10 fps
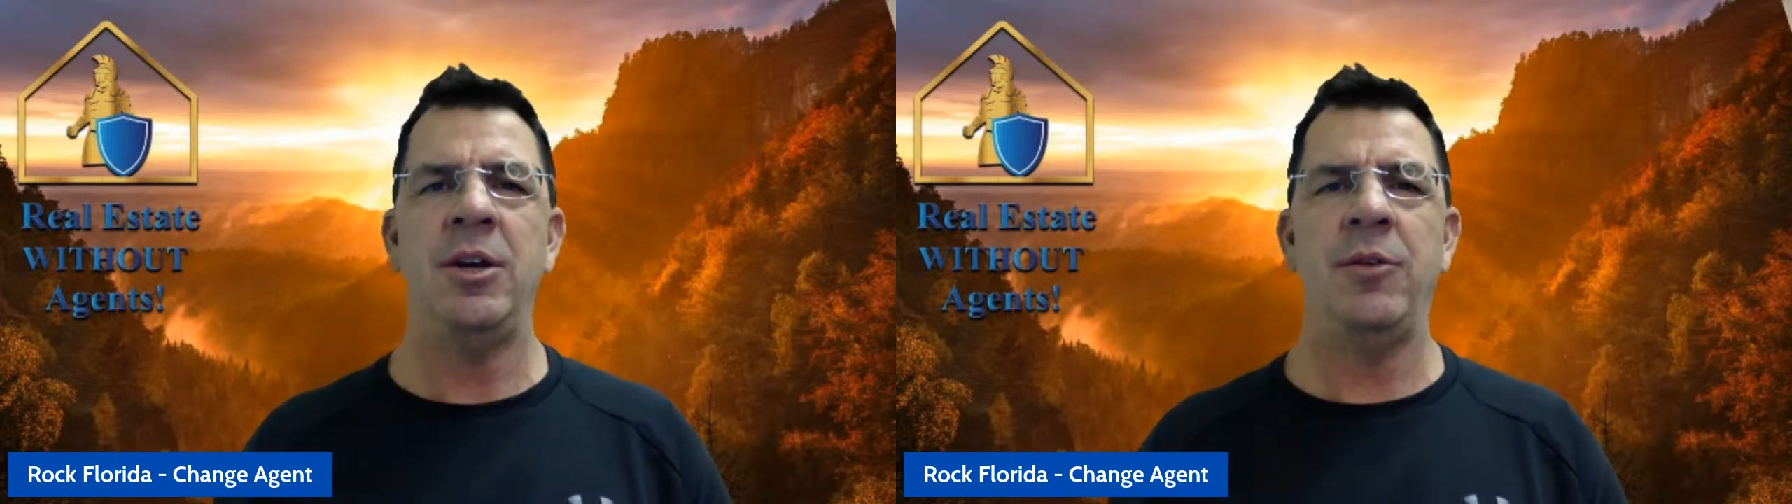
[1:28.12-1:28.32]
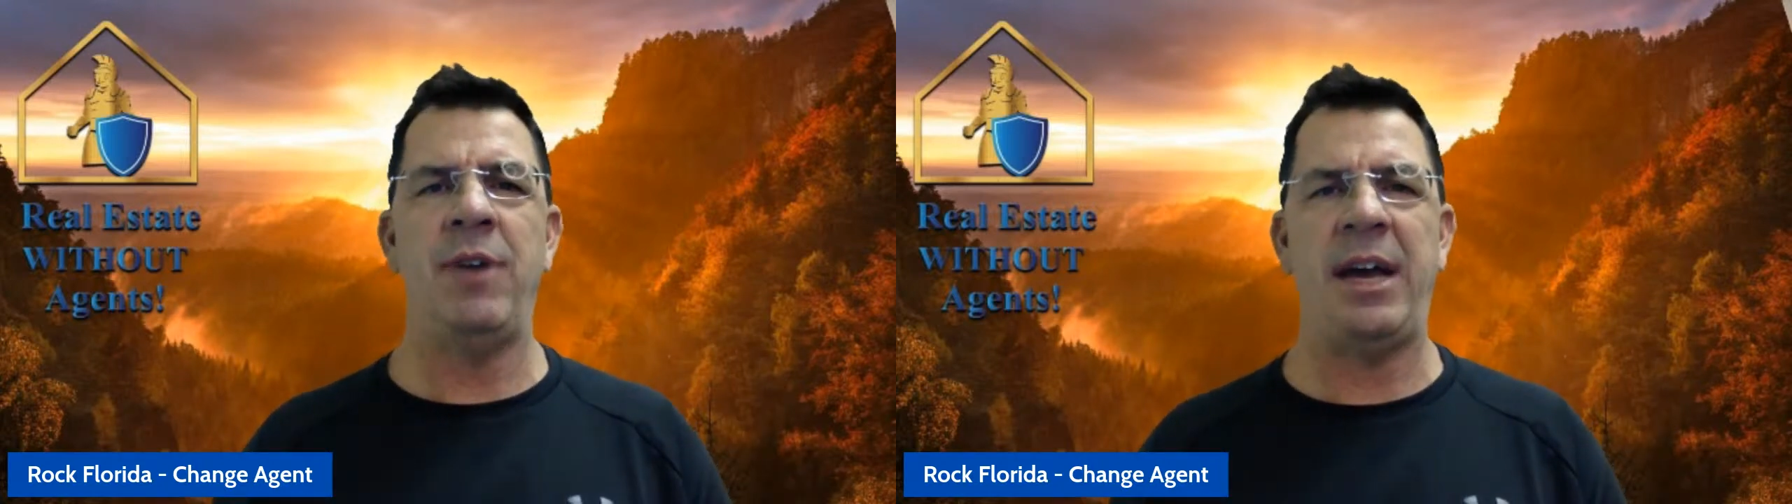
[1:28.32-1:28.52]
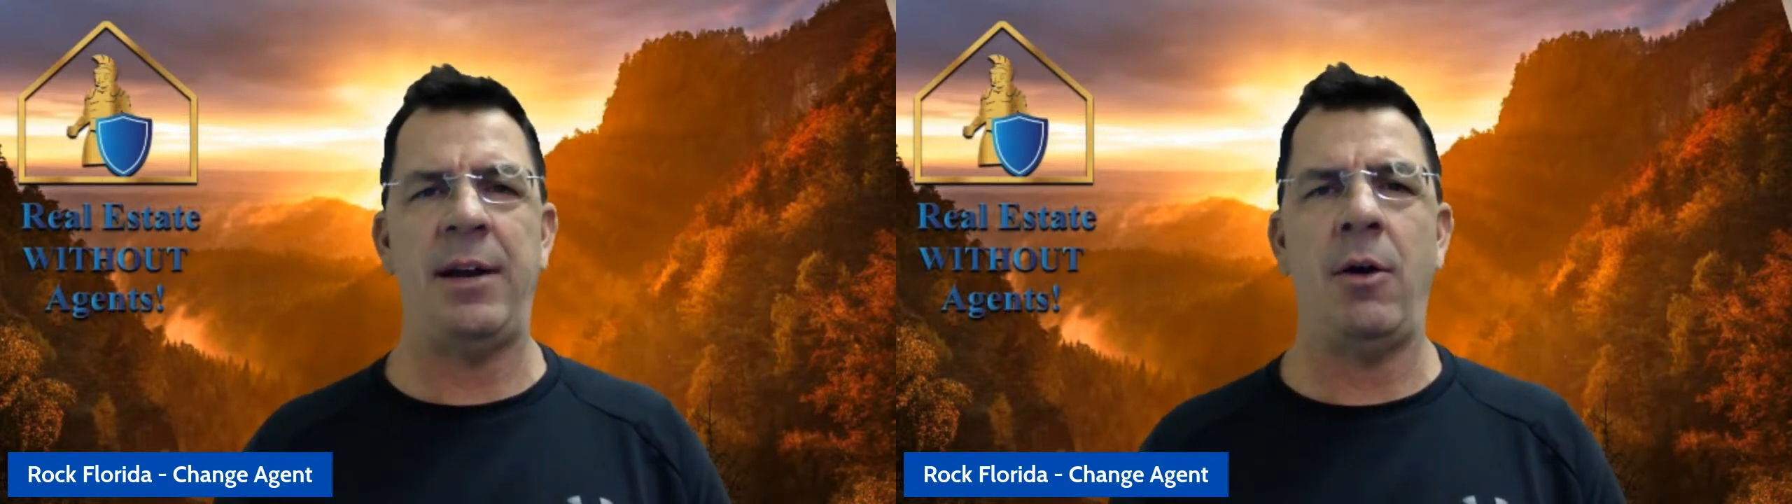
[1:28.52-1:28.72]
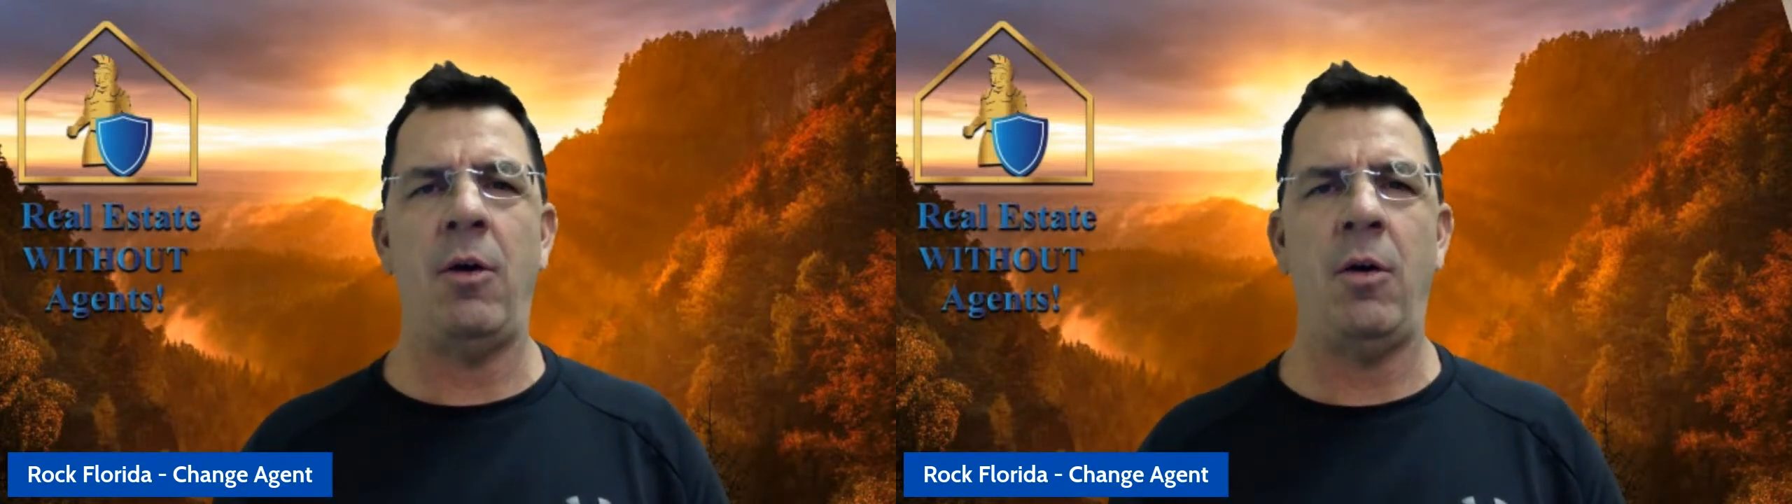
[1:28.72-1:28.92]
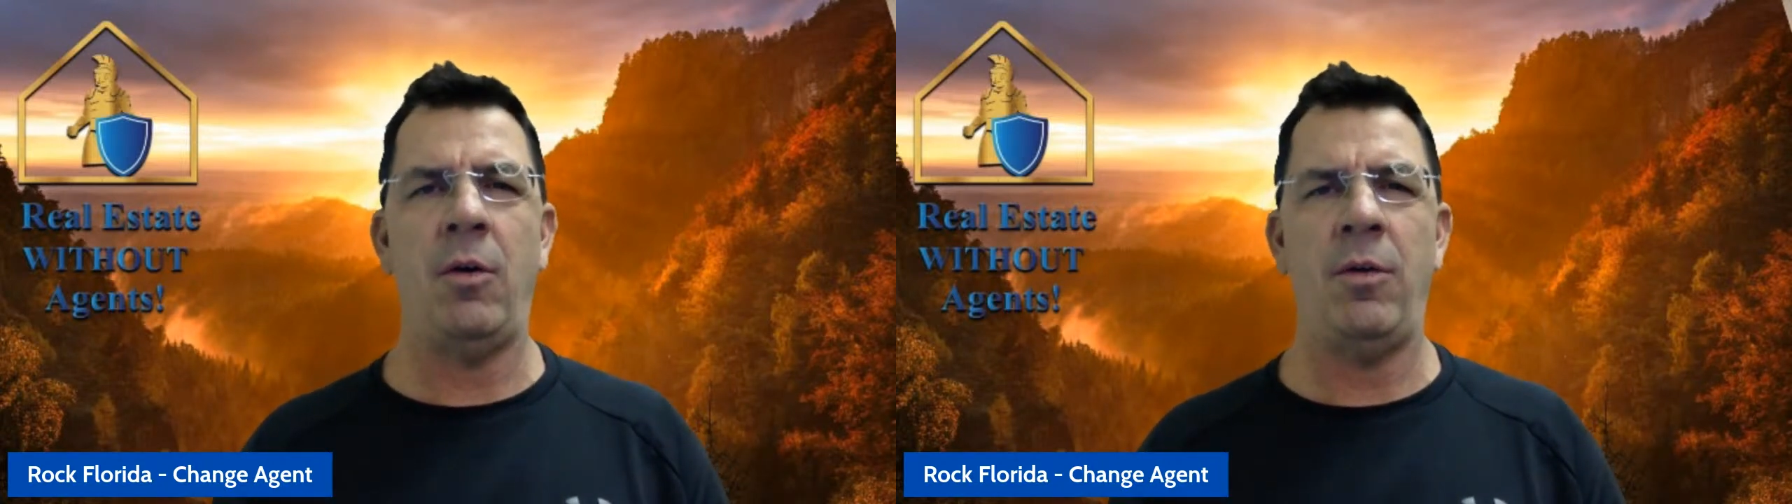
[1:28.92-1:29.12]
you've had
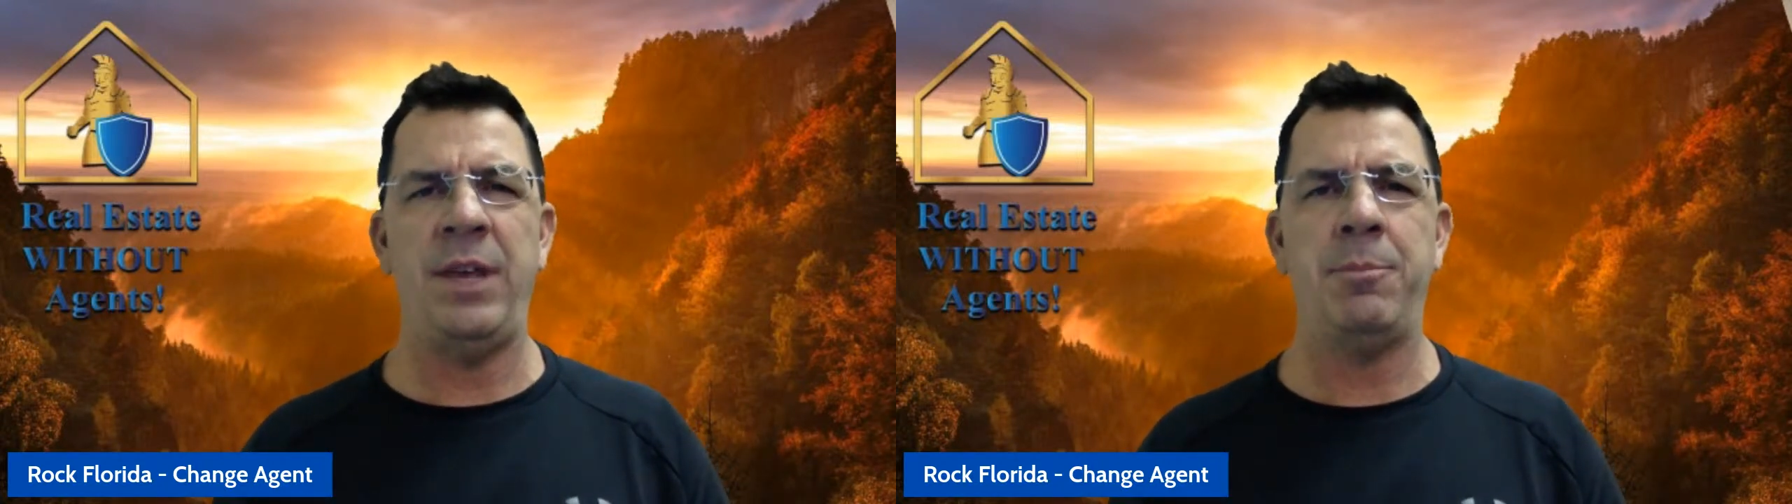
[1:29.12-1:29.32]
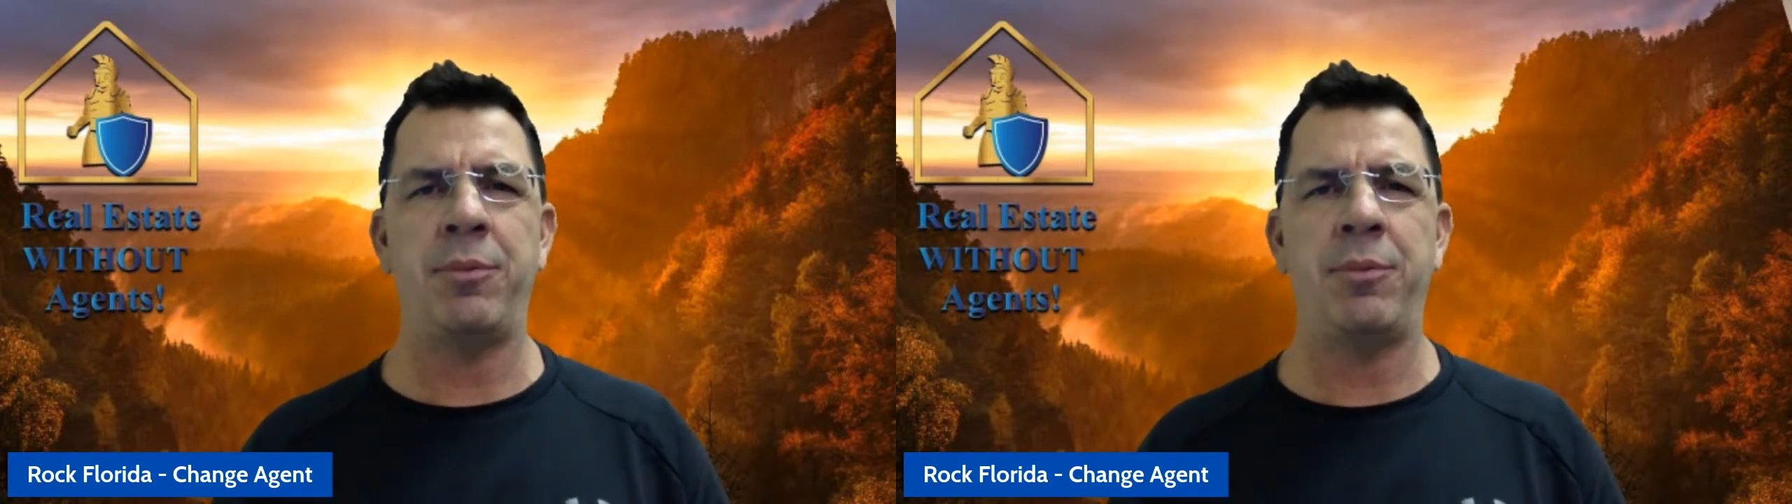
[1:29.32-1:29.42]
all the